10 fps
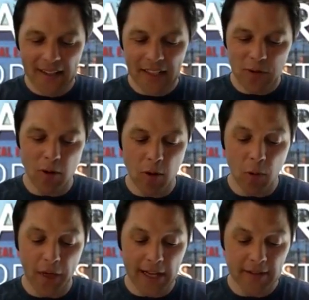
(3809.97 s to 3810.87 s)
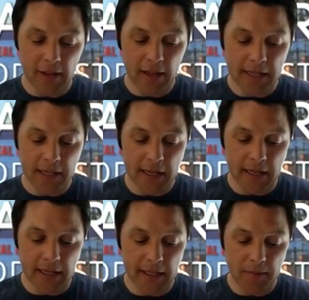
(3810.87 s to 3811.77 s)
Cool. Well, that's all I
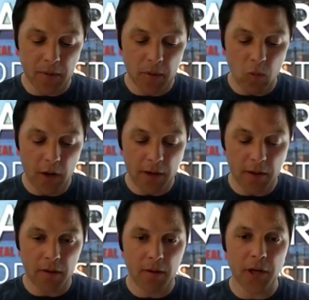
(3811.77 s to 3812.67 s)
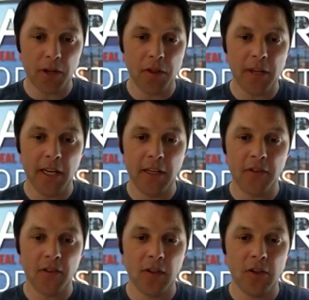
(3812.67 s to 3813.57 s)
got. What other
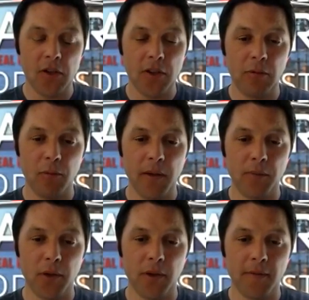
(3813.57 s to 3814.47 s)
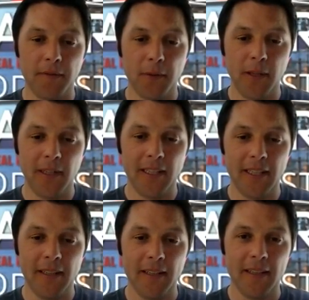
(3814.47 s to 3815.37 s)
things do you think would be important
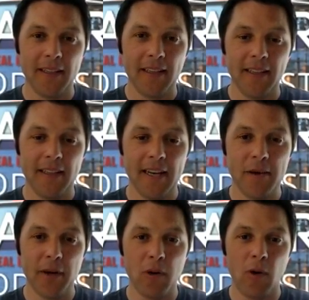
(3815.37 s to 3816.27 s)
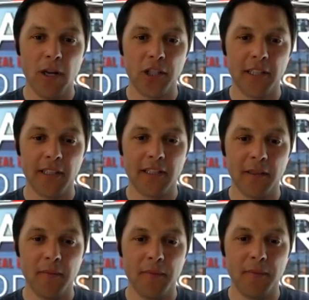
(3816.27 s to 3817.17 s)
for anybody watching this
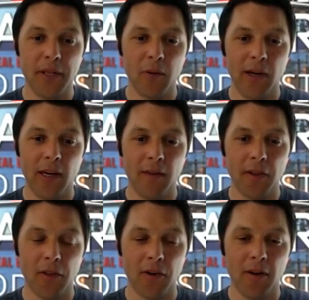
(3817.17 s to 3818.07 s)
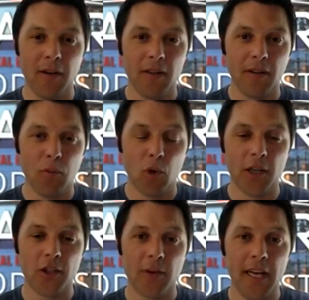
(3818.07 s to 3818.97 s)
to be aware of, either
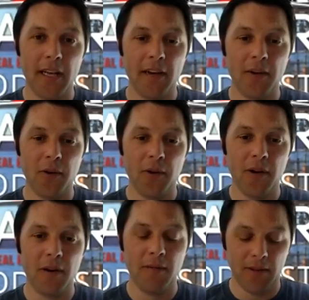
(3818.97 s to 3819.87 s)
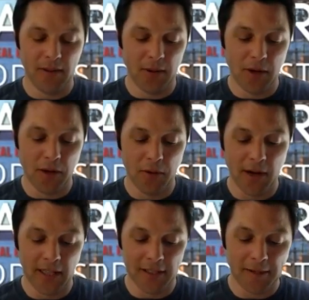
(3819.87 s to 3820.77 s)
mortgage related or
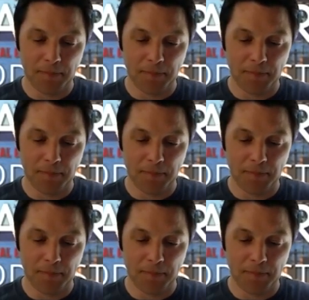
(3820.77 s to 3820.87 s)
otherwise?